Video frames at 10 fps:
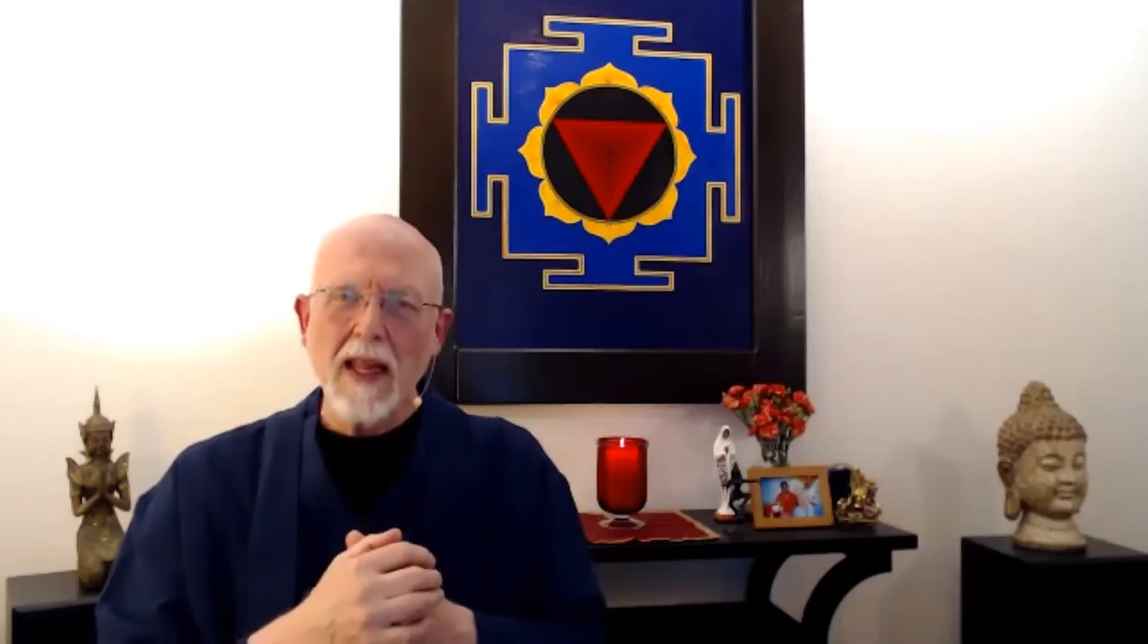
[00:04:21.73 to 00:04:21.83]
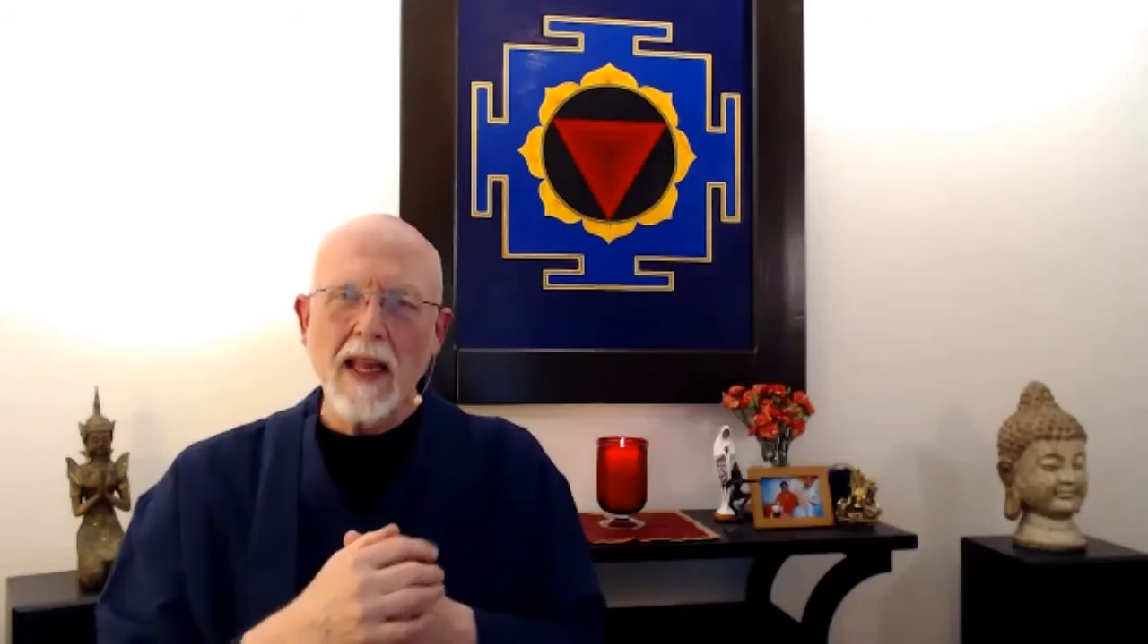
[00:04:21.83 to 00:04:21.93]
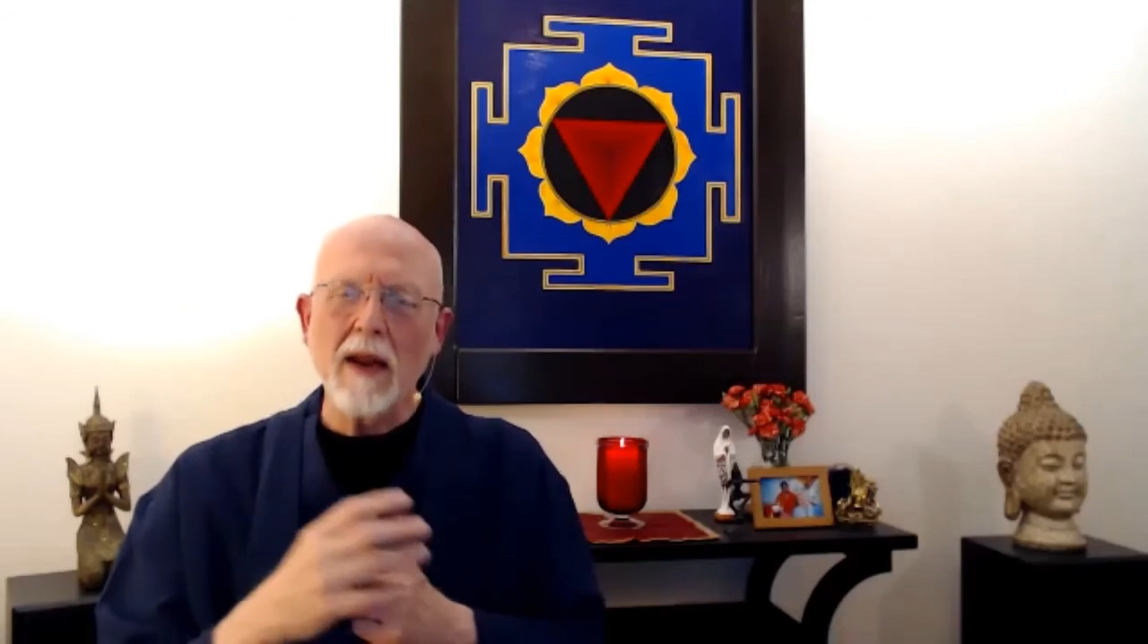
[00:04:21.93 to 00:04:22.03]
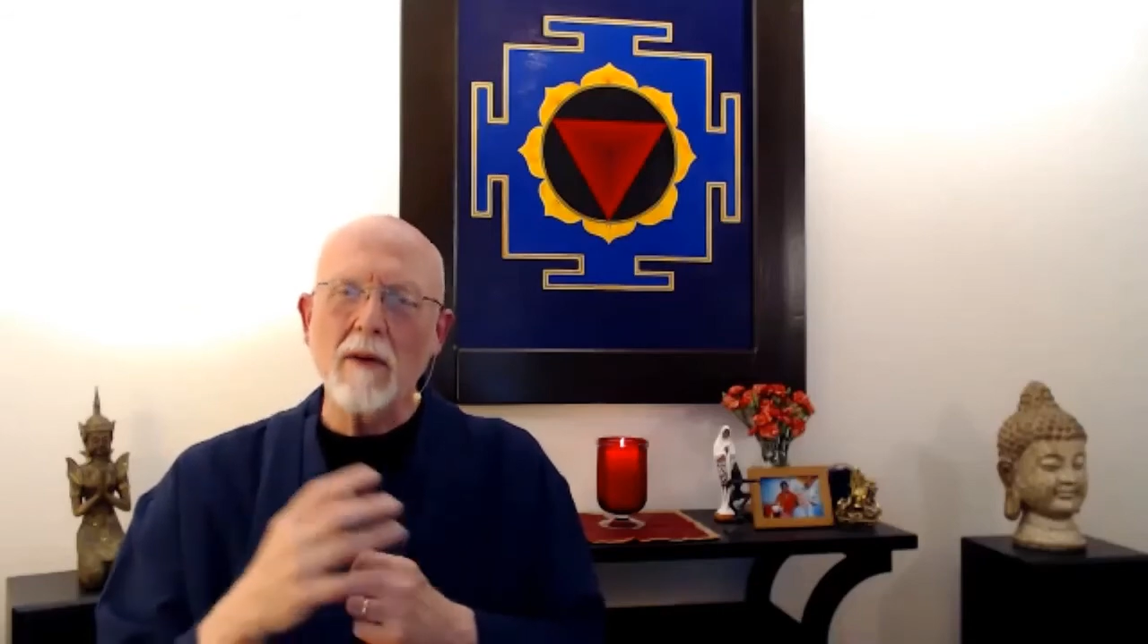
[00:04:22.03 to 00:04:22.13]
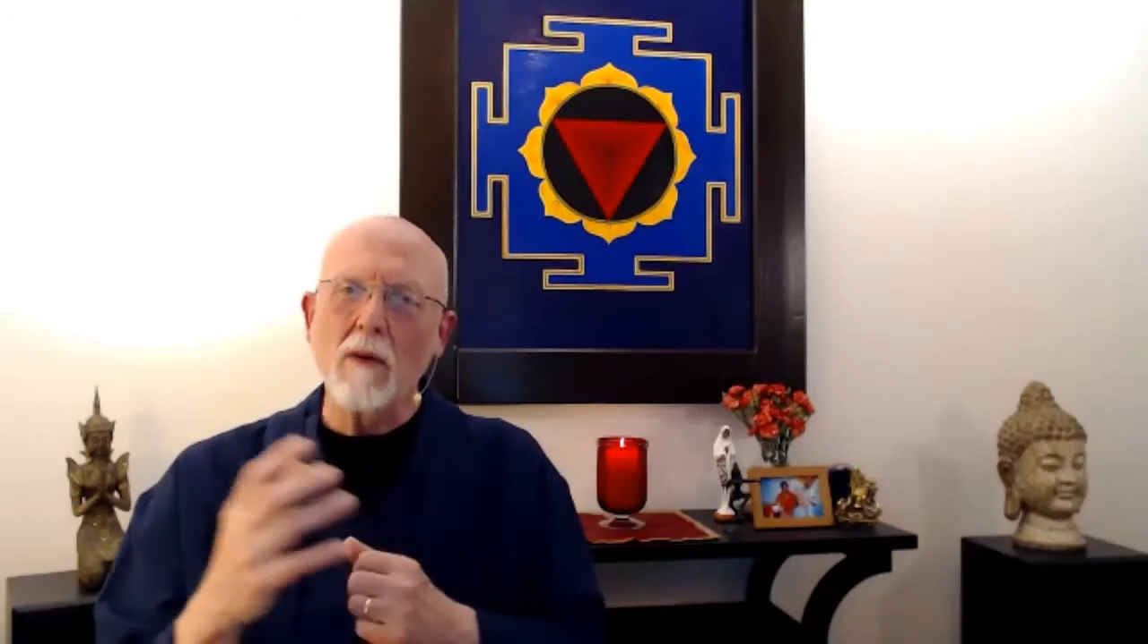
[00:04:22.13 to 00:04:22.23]

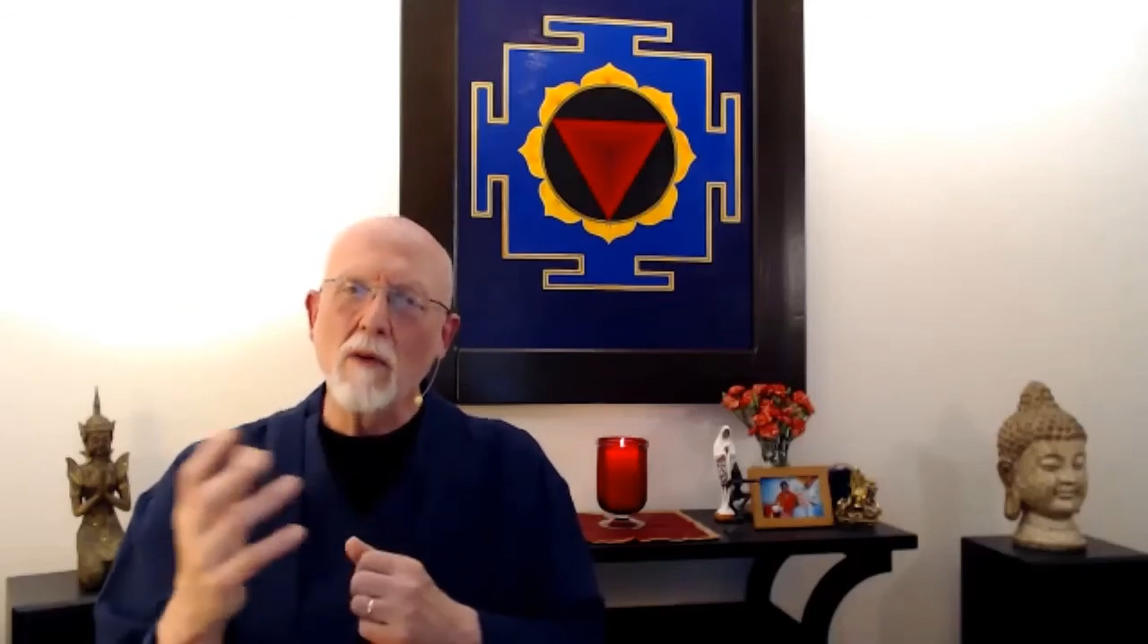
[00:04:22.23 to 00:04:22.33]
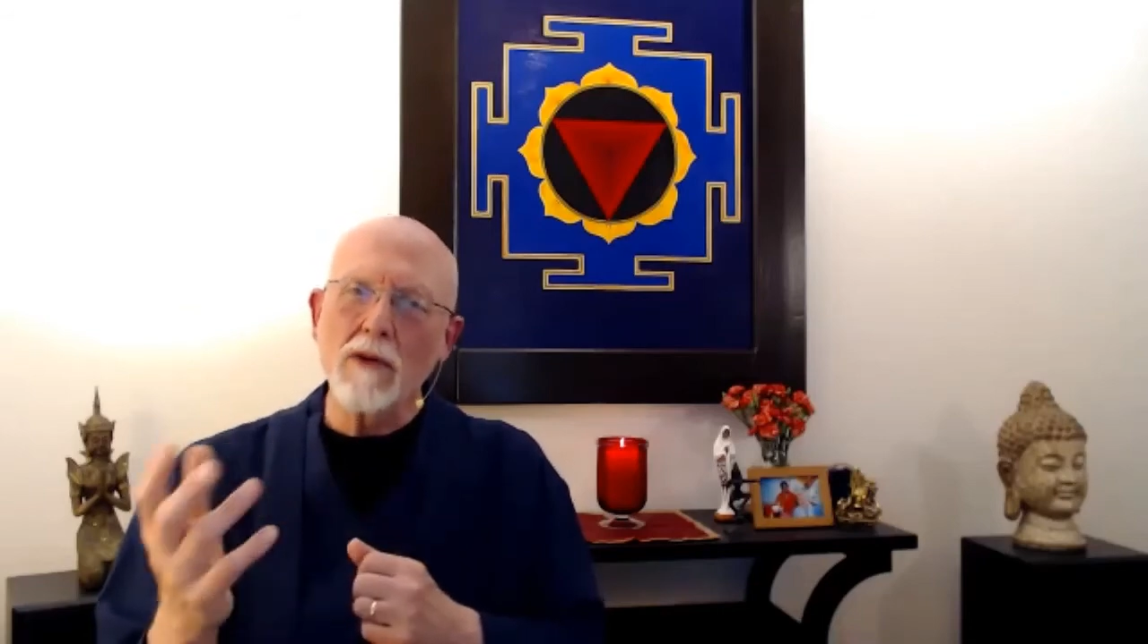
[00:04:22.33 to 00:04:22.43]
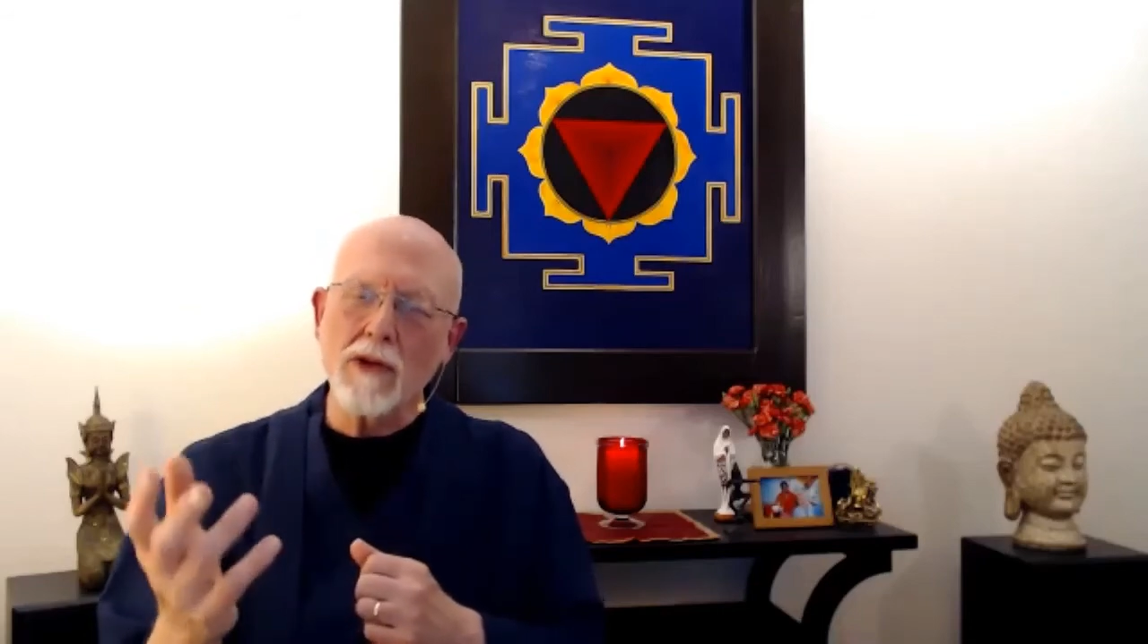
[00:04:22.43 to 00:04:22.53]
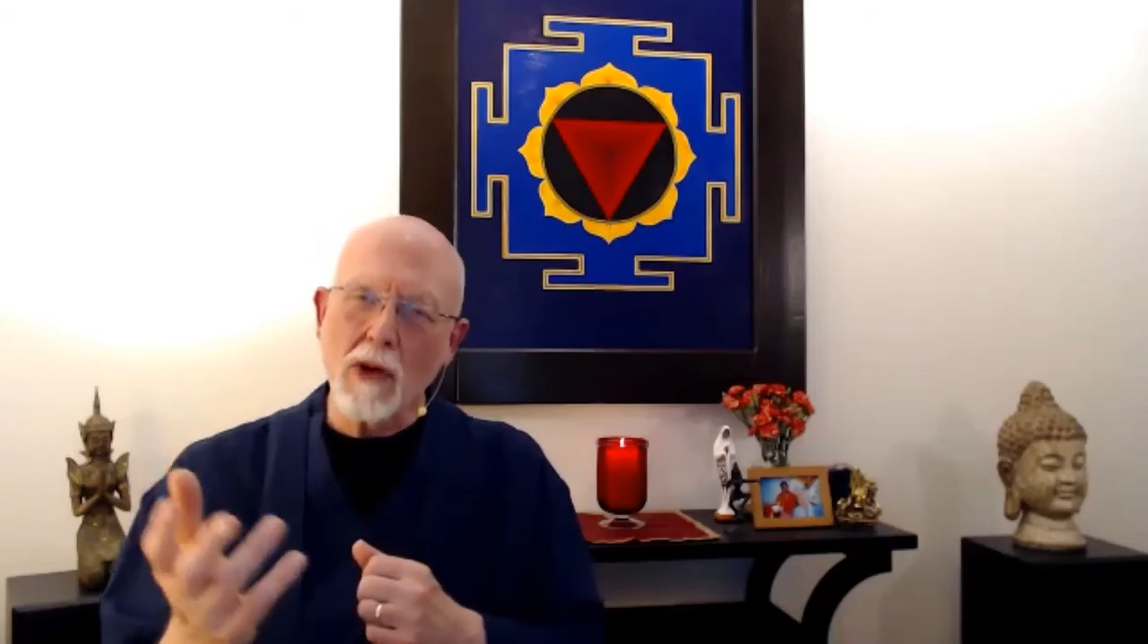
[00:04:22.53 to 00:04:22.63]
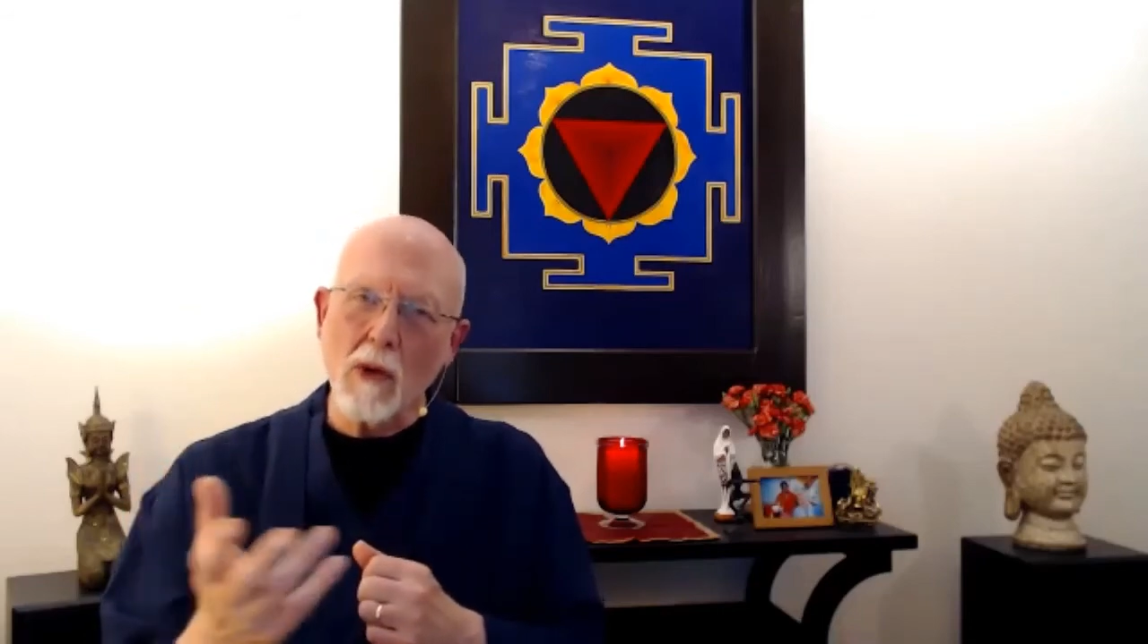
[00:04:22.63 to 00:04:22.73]
And
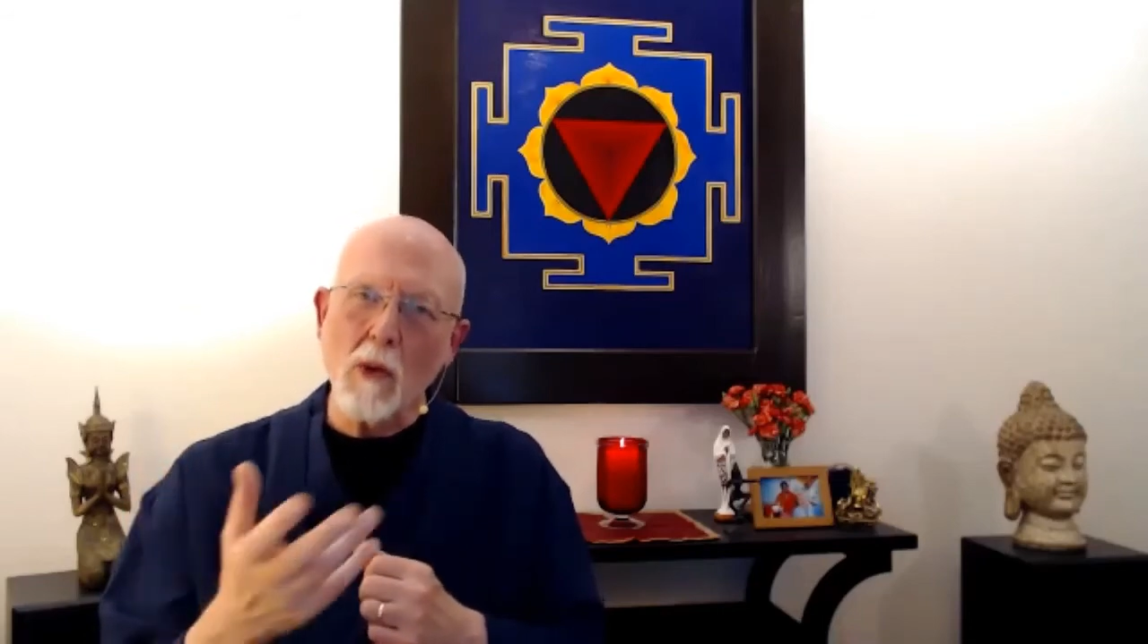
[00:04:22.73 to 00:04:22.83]
so